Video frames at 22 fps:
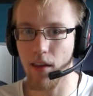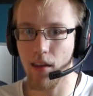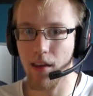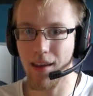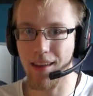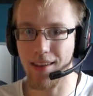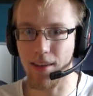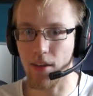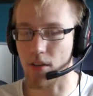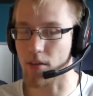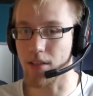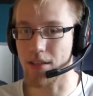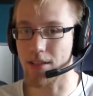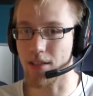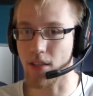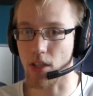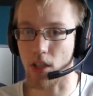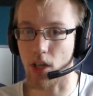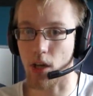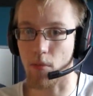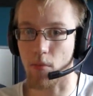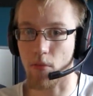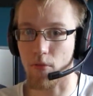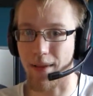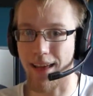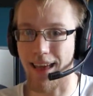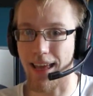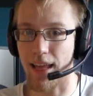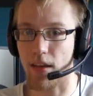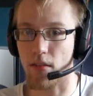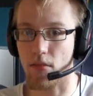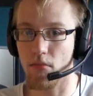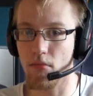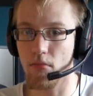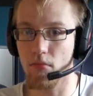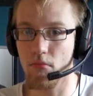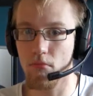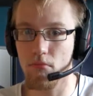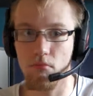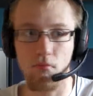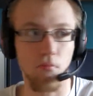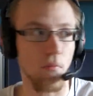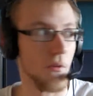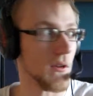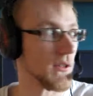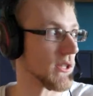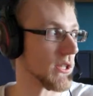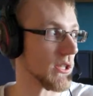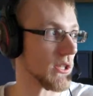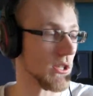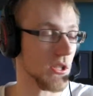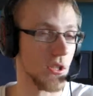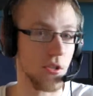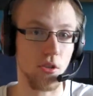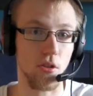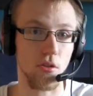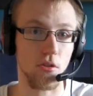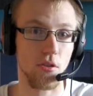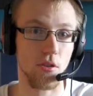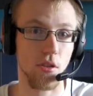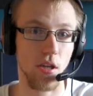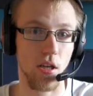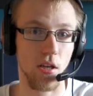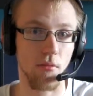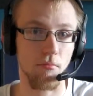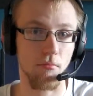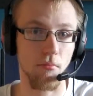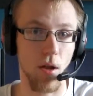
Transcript: it isn't going to come off my head, which is a good start.